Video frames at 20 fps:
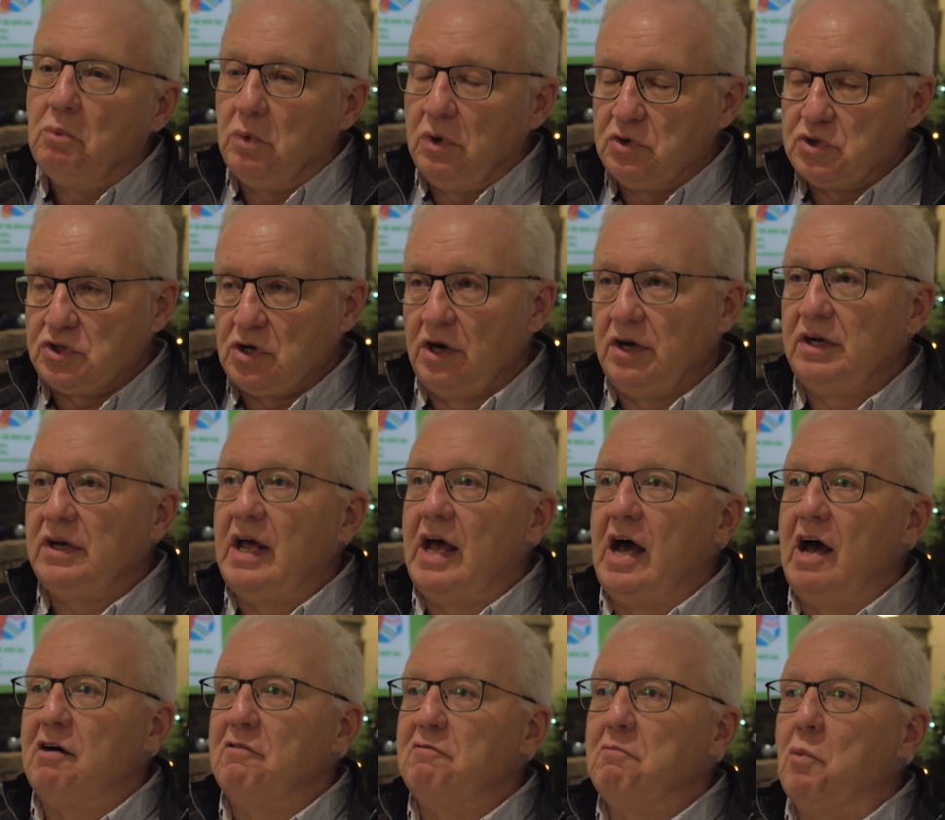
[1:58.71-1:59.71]
We're starting to
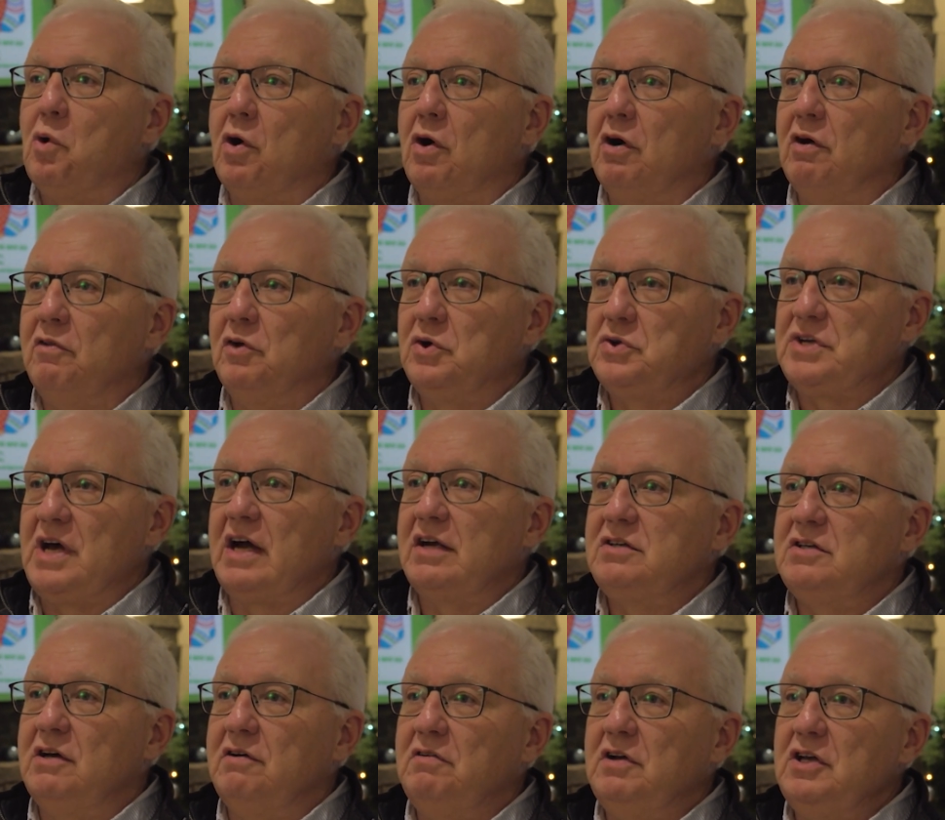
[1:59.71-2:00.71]
have more of those
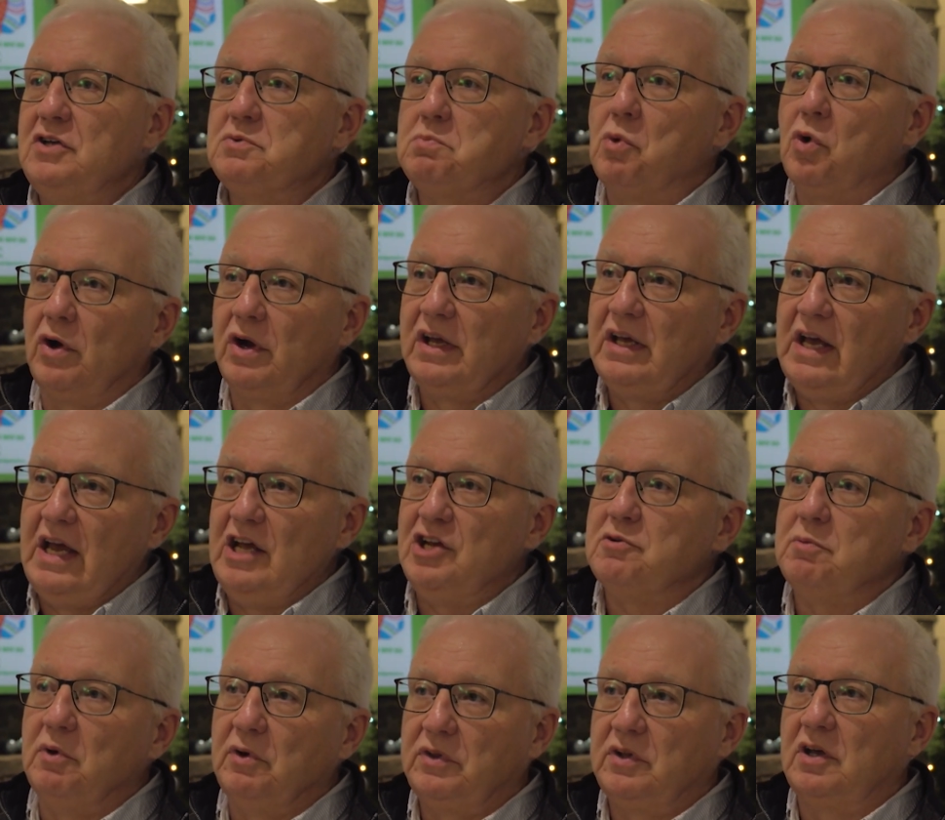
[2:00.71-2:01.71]
activities, more
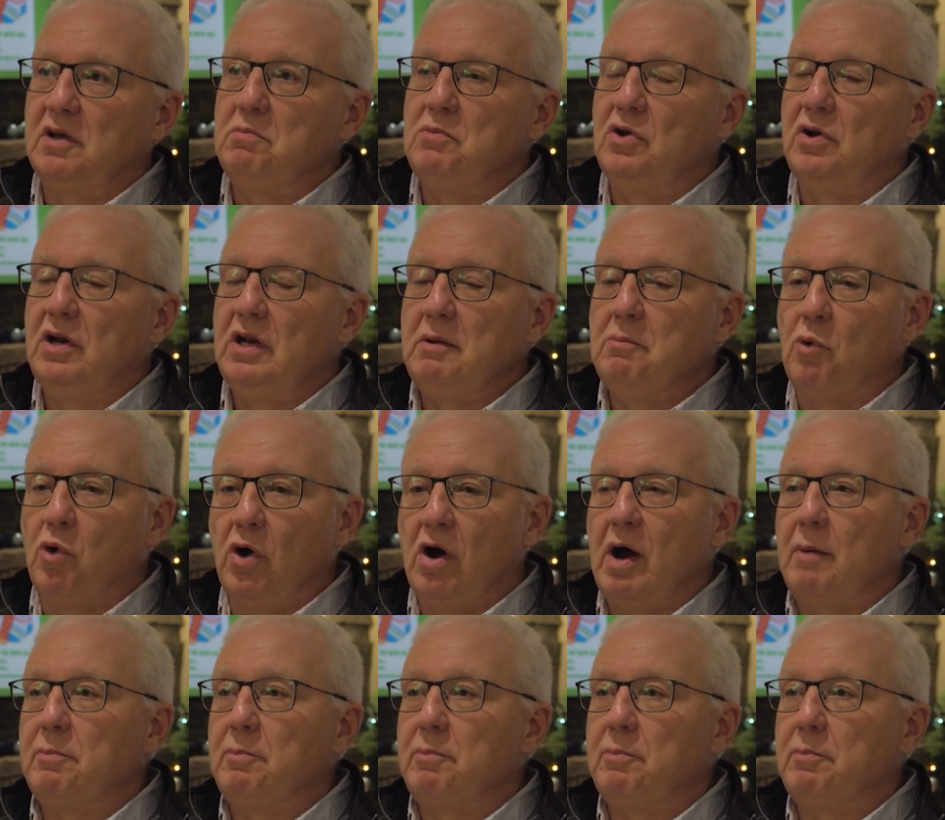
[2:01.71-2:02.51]
engagement with the community, more